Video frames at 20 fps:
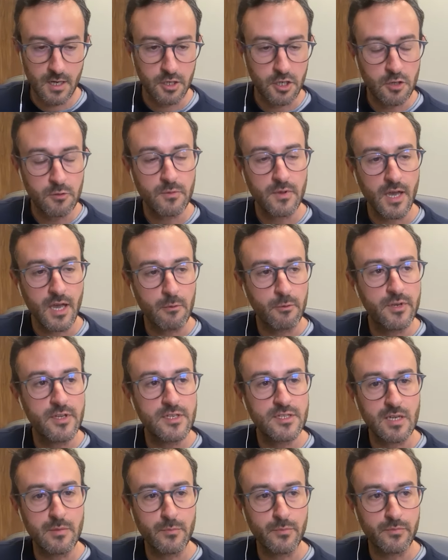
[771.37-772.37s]
not I
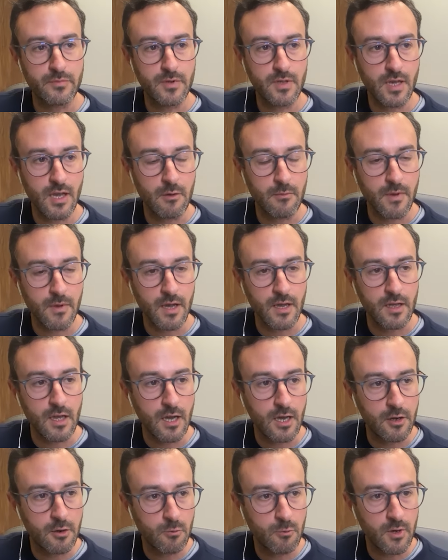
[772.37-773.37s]
wouldn't say
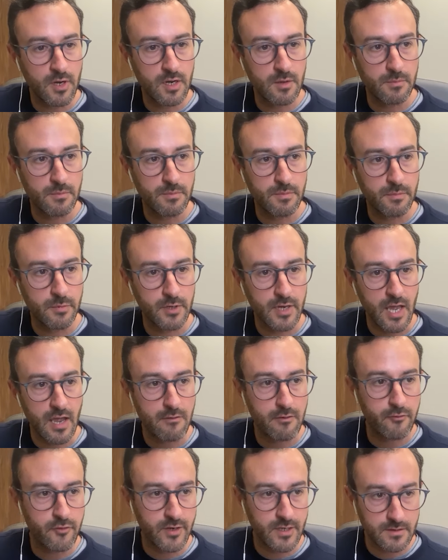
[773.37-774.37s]
I don't want to put
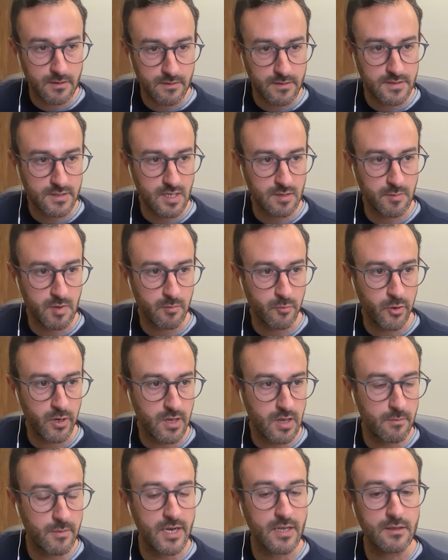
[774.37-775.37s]
everything under the same
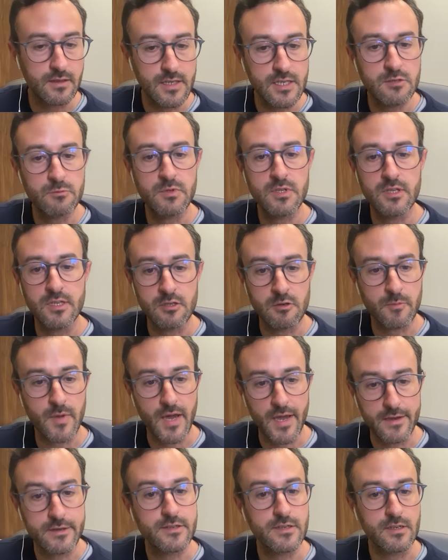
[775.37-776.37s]
umbrella, but at least with
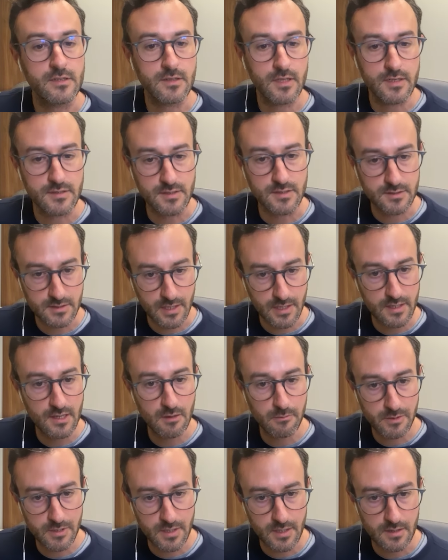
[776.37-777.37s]
neomycin, that is the study
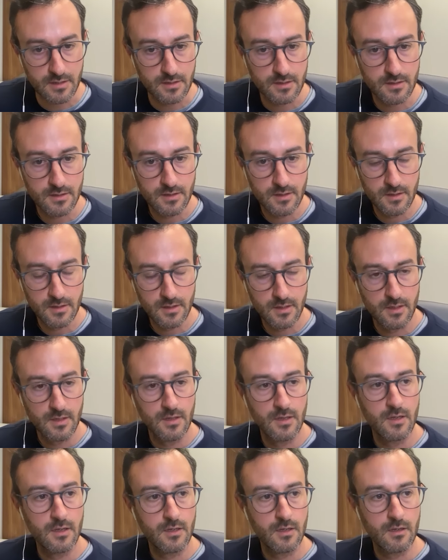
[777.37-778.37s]
that we did,
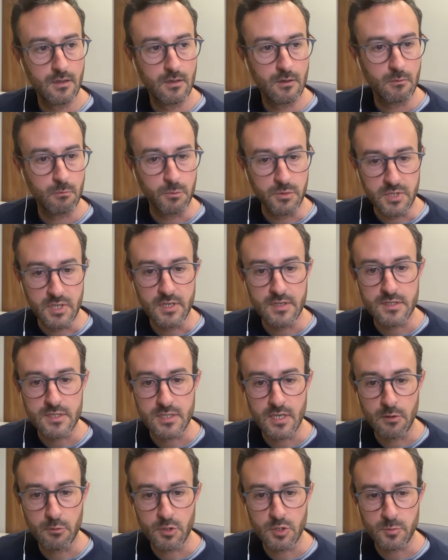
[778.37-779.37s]
we didn't
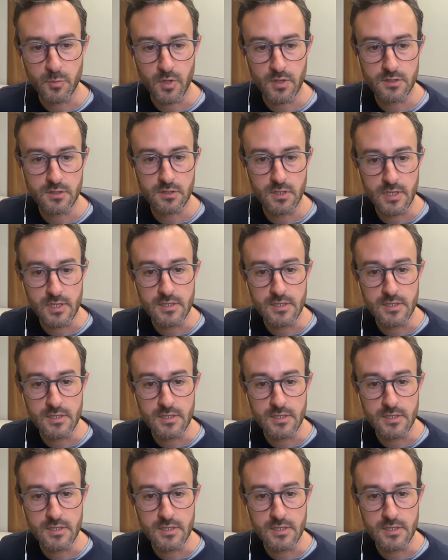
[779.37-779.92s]
see a response on